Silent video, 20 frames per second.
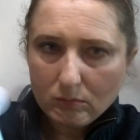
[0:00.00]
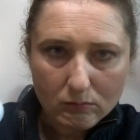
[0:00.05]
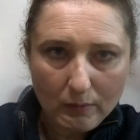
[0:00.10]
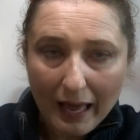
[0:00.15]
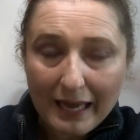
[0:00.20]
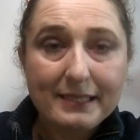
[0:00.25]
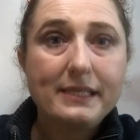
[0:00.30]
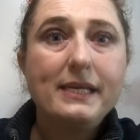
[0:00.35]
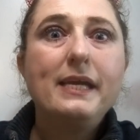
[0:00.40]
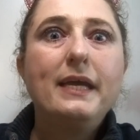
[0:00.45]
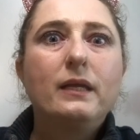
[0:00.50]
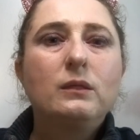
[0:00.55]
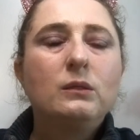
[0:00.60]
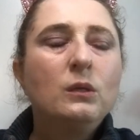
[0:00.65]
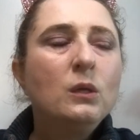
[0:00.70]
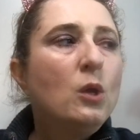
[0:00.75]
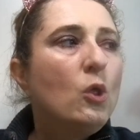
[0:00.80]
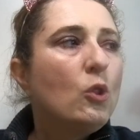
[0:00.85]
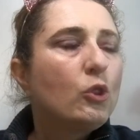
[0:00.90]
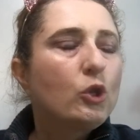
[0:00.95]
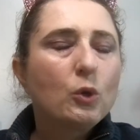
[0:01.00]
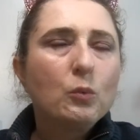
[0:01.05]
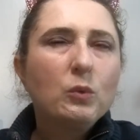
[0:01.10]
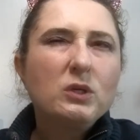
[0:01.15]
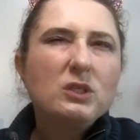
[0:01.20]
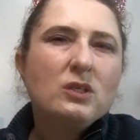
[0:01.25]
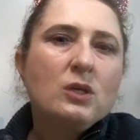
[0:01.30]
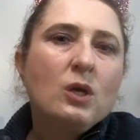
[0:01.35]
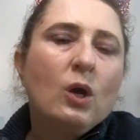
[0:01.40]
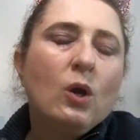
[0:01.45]
That's it. There
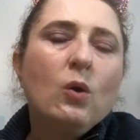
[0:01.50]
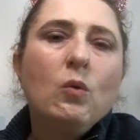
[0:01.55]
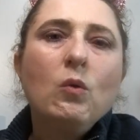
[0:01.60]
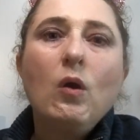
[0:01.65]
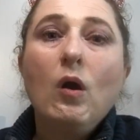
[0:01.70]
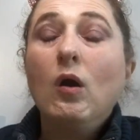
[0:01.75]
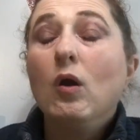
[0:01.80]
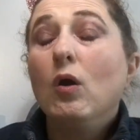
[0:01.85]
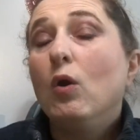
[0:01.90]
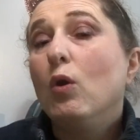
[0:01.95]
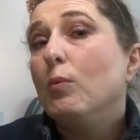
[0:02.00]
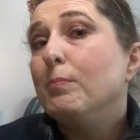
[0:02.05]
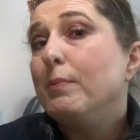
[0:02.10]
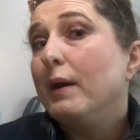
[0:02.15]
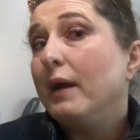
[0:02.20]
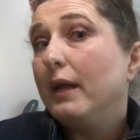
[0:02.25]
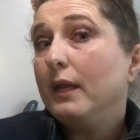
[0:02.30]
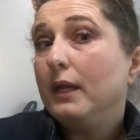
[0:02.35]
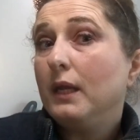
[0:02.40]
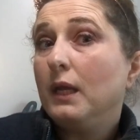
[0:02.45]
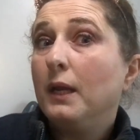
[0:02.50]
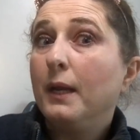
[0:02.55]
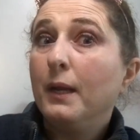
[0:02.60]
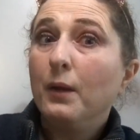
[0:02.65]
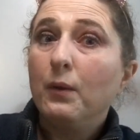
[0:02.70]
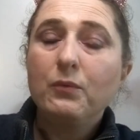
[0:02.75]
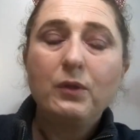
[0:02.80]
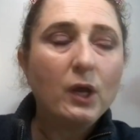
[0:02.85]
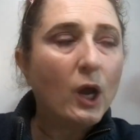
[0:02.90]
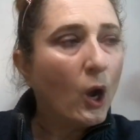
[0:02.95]
was no, oh, but, you
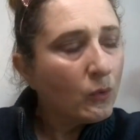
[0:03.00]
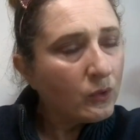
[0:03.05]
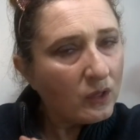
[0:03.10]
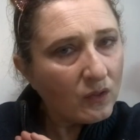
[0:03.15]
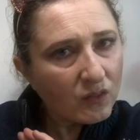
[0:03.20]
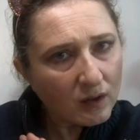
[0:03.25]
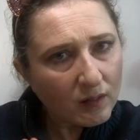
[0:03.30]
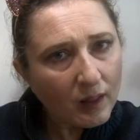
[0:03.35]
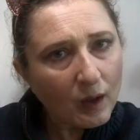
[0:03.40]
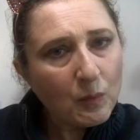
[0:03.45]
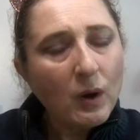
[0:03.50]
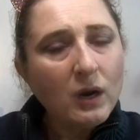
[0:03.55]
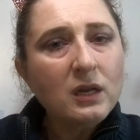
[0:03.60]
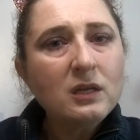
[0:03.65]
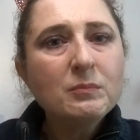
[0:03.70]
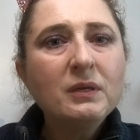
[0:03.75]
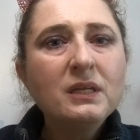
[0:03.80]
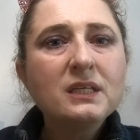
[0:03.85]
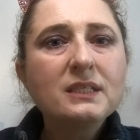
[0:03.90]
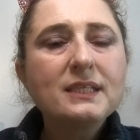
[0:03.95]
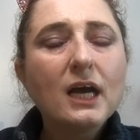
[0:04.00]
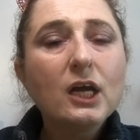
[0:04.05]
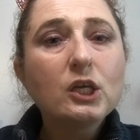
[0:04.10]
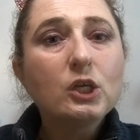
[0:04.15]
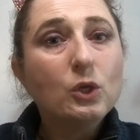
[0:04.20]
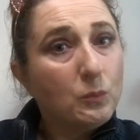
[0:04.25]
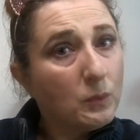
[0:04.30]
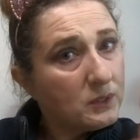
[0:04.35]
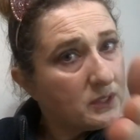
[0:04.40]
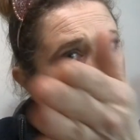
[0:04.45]
know, the only thing they wanted me to tell
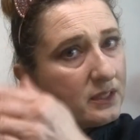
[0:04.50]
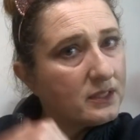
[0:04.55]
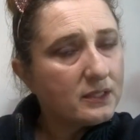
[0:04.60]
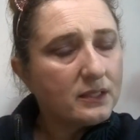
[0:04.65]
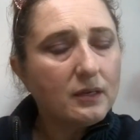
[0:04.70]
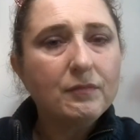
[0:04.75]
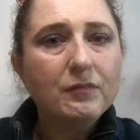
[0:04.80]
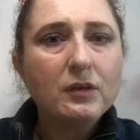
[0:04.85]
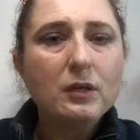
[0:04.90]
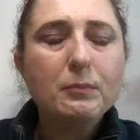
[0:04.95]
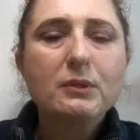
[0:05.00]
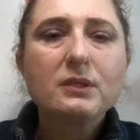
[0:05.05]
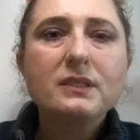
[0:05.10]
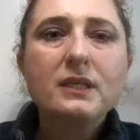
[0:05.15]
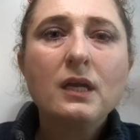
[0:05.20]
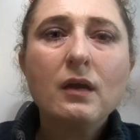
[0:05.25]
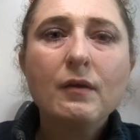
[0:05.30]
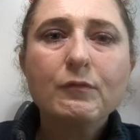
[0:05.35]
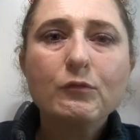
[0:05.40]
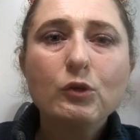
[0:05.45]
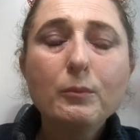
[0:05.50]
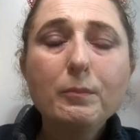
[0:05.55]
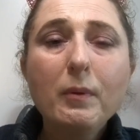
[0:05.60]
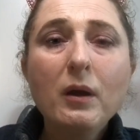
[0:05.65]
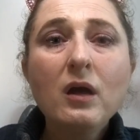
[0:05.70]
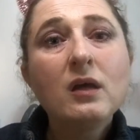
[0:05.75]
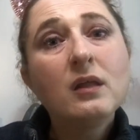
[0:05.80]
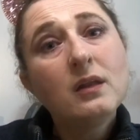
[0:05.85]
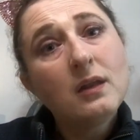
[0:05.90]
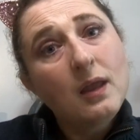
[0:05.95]
you was the 70% off
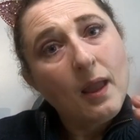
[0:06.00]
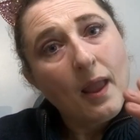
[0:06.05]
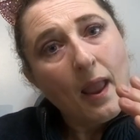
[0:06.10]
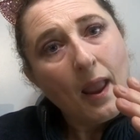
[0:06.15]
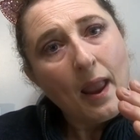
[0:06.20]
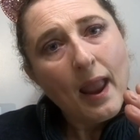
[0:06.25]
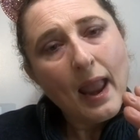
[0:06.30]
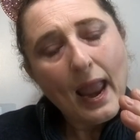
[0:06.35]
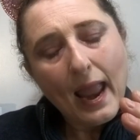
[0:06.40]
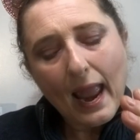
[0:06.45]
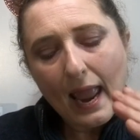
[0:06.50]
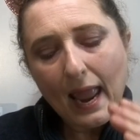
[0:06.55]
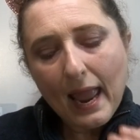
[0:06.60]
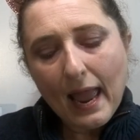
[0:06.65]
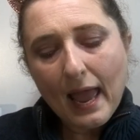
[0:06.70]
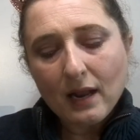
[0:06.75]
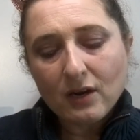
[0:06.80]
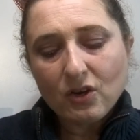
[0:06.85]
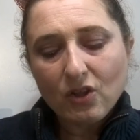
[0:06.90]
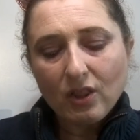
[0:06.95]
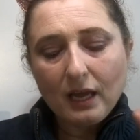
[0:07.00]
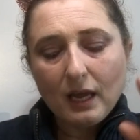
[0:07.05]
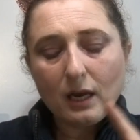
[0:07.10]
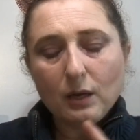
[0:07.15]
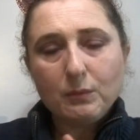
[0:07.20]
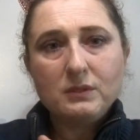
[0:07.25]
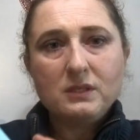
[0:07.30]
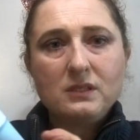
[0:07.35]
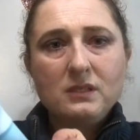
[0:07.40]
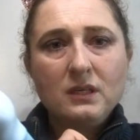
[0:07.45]
coupon, and that
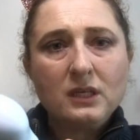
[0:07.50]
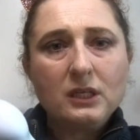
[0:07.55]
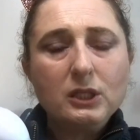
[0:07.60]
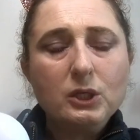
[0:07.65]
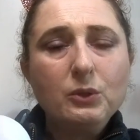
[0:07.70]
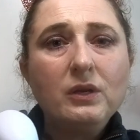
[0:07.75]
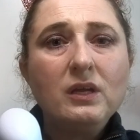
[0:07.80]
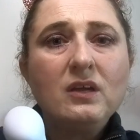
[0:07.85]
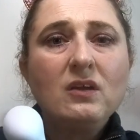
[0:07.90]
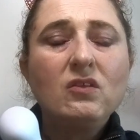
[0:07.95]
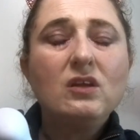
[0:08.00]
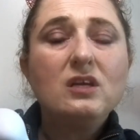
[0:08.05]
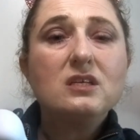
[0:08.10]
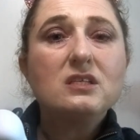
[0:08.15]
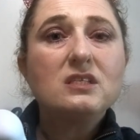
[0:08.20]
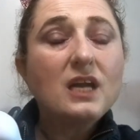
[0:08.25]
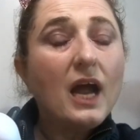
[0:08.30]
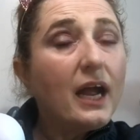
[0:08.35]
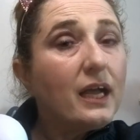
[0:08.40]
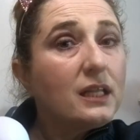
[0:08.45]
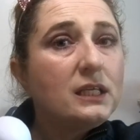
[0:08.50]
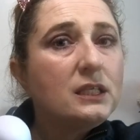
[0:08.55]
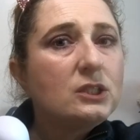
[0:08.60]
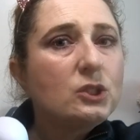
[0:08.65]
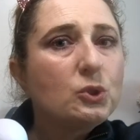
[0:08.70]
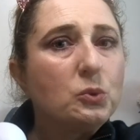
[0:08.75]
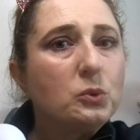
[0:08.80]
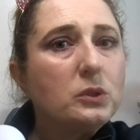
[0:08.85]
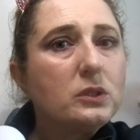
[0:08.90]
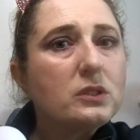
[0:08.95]
it was including the styling
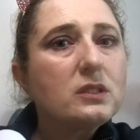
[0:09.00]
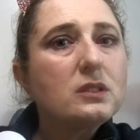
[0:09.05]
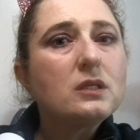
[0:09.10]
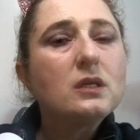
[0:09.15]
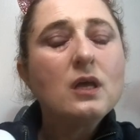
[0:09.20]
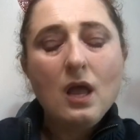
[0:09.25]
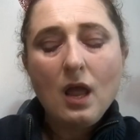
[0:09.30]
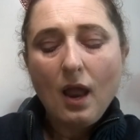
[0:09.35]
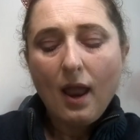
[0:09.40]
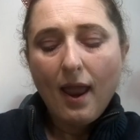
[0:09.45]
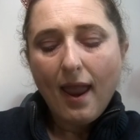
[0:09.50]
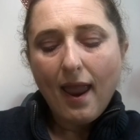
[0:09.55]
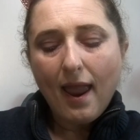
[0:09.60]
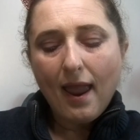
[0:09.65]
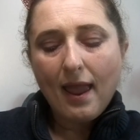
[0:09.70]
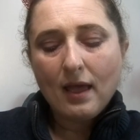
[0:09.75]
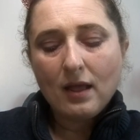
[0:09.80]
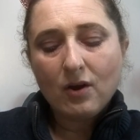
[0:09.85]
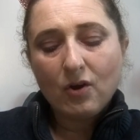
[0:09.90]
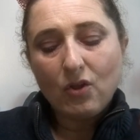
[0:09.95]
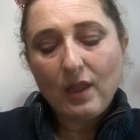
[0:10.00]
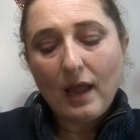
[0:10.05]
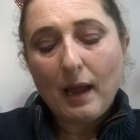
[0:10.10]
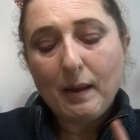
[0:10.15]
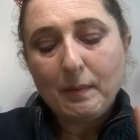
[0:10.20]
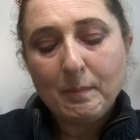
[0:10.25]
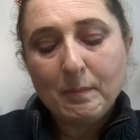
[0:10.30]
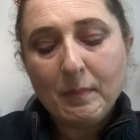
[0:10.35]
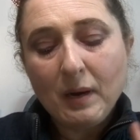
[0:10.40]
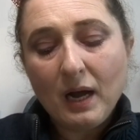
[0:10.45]
tools, and
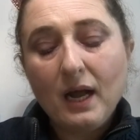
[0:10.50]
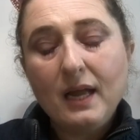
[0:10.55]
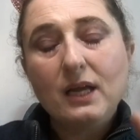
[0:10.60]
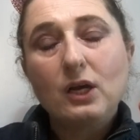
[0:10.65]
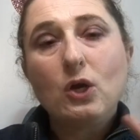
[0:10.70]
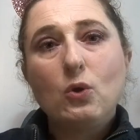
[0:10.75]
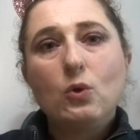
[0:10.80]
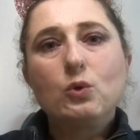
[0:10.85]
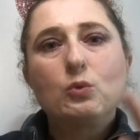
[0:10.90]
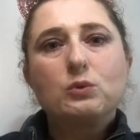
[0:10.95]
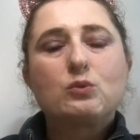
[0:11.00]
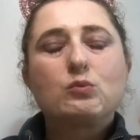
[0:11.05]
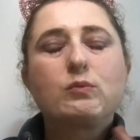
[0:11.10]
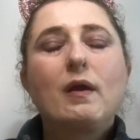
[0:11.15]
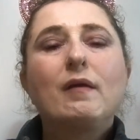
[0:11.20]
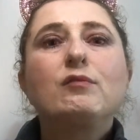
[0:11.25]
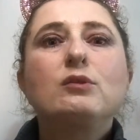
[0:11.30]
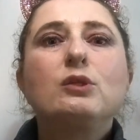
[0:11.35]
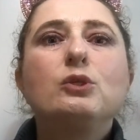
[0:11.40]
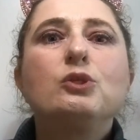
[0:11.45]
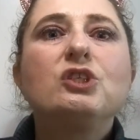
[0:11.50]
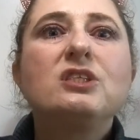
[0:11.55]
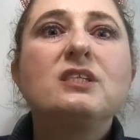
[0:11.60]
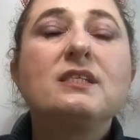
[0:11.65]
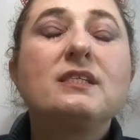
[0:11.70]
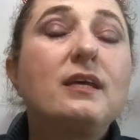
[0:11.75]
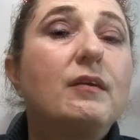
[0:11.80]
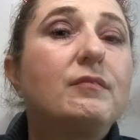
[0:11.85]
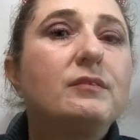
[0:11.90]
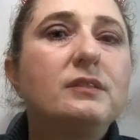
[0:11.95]
that my code was
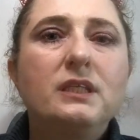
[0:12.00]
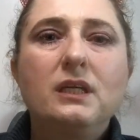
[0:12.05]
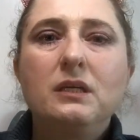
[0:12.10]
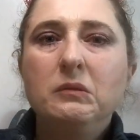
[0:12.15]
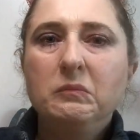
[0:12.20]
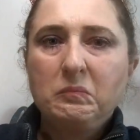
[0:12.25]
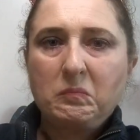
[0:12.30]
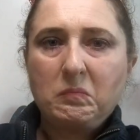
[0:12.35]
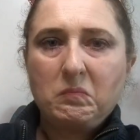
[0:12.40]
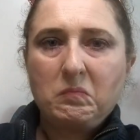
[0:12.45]
Revolution70.